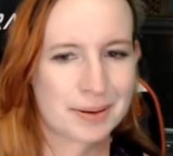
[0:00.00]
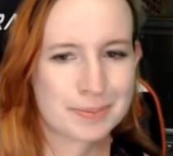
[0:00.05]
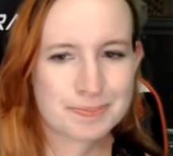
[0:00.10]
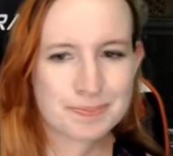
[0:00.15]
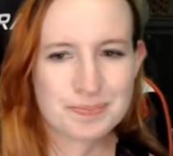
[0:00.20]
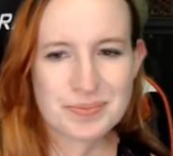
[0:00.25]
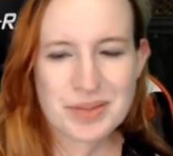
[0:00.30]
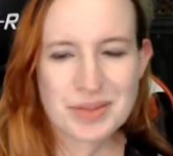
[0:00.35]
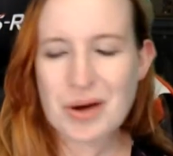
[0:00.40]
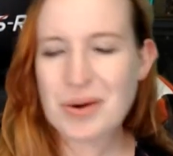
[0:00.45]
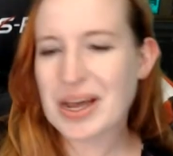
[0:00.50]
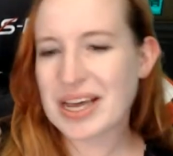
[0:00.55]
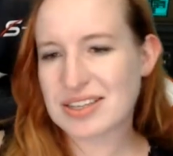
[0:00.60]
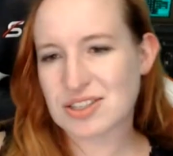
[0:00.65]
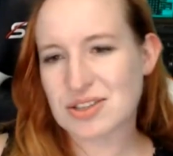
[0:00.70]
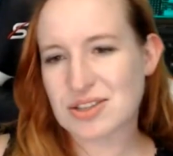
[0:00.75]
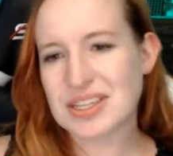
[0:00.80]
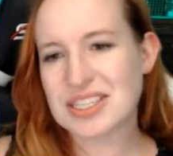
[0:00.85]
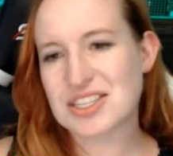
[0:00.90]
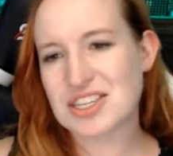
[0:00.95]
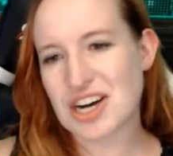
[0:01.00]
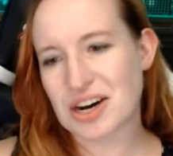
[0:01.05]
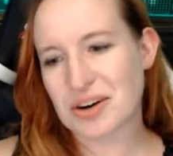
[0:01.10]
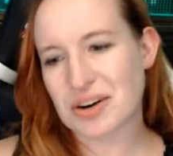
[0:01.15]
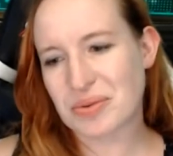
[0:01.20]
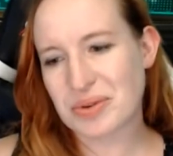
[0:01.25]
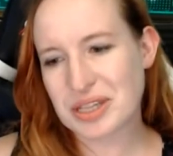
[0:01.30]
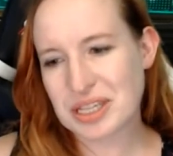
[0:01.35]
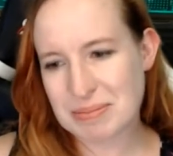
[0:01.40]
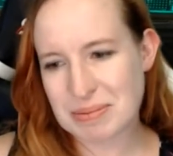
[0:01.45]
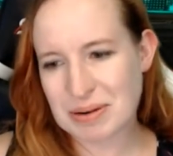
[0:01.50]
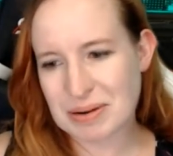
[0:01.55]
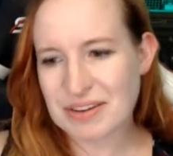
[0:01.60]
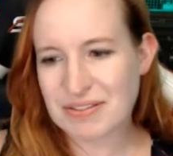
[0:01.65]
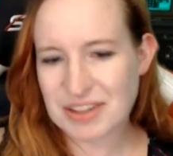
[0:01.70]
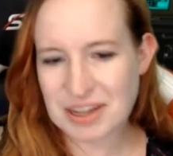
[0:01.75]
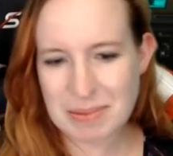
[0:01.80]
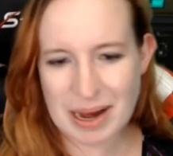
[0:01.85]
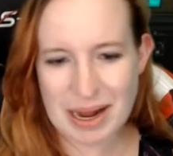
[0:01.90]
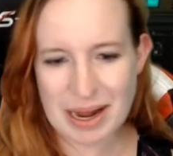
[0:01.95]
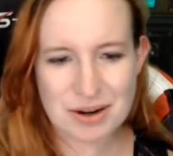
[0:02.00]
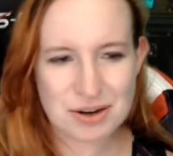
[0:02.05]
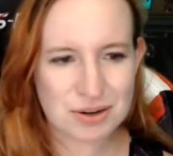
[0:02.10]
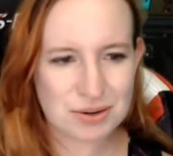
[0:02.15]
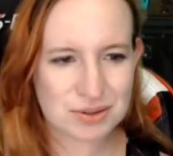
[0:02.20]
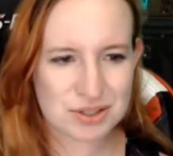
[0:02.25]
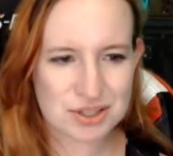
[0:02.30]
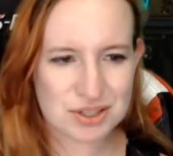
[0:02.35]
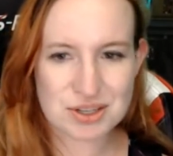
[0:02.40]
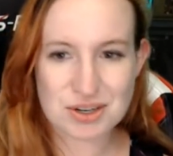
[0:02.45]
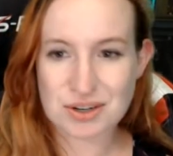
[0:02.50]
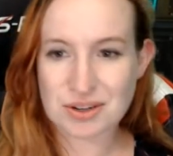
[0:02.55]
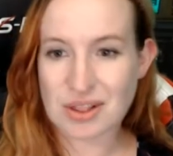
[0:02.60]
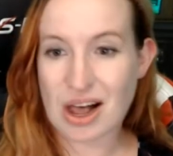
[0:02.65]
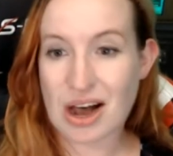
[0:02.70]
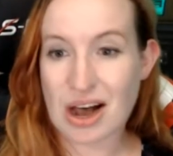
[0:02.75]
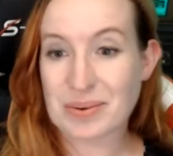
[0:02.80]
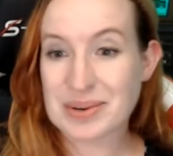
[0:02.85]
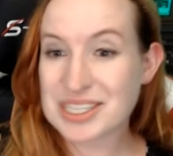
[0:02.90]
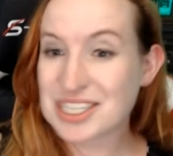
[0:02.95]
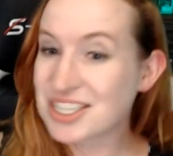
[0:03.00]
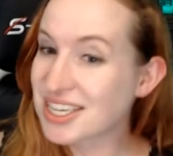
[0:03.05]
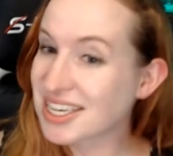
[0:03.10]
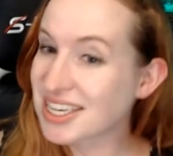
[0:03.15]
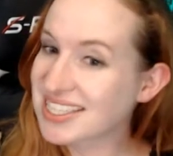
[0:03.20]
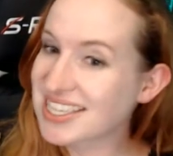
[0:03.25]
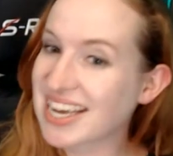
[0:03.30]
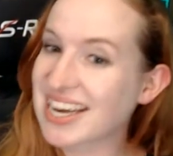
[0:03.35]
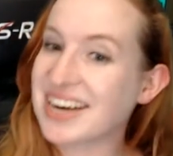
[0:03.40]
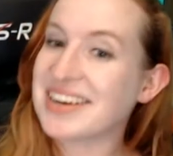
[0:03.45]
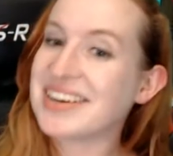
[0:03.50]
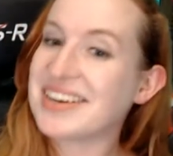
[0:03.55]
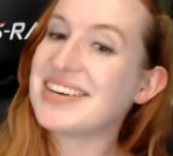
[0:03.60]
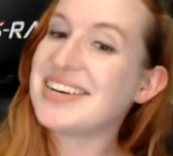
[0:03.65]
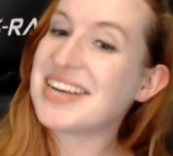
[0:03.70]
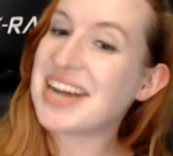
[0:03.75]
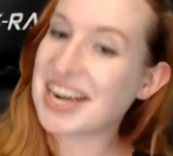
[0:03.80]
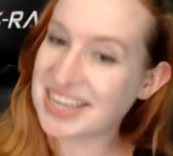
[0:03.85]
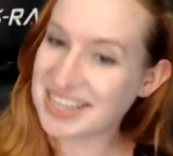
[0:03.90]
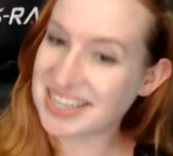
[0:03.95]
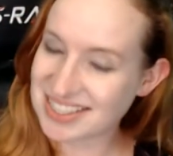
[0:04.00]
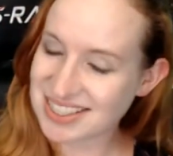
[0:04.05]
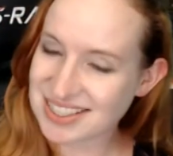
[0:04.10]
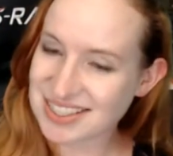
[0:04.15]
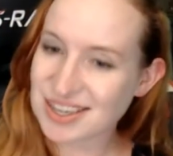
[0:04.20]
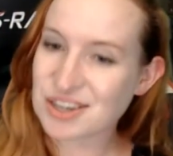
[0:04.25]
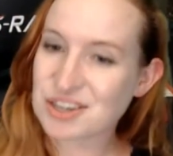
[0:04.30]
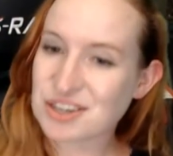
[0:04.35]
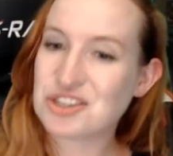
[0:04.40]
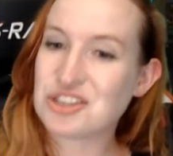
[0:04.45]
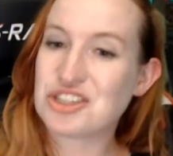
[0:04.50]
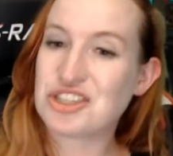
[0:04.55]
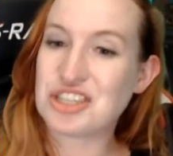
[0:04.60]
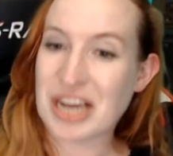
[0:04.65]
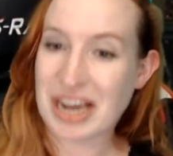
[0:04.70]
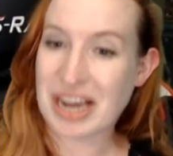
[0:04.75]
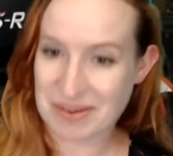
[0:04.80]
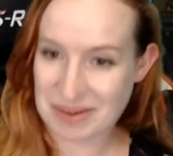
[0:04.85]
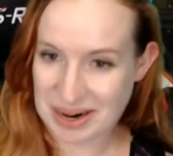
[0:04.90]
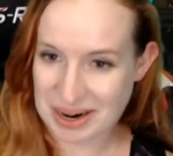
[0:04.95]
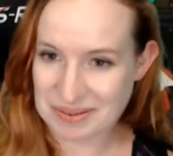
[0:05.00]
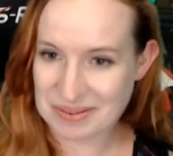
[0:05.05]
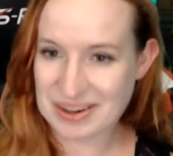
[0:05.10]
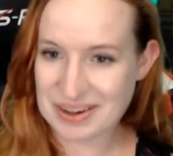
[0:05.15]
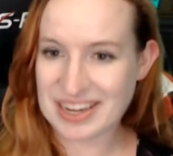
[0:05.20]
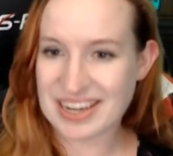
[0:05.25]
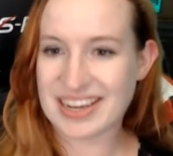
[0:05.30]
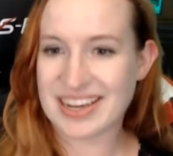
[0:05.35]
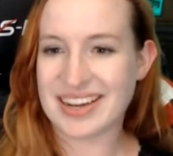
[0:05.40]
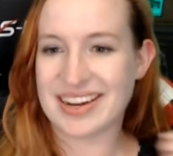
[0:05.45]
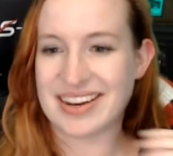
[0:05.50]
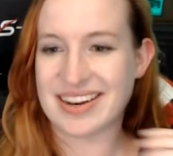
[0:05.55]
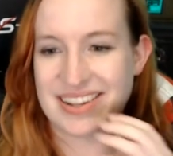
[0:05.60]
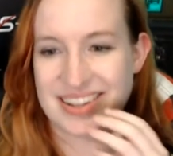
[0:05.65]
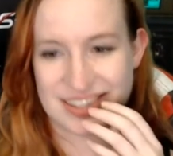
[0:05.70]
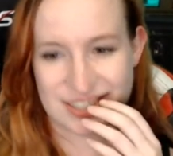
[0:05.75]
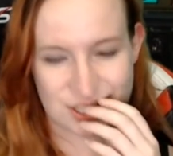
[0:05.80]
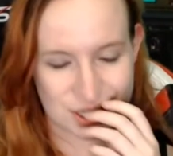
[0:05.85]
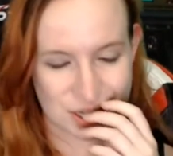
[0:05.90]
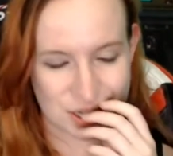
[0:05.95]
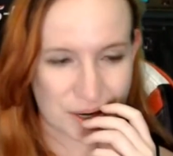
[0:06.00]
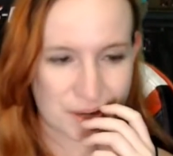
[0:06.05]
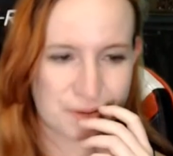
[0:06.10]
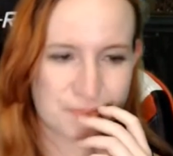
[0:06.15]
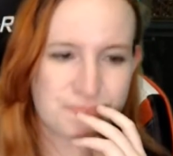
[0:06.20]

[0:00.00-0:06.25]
Okay, so let's talk really briefly about Newton's third law, which does get a nice shout out in this show.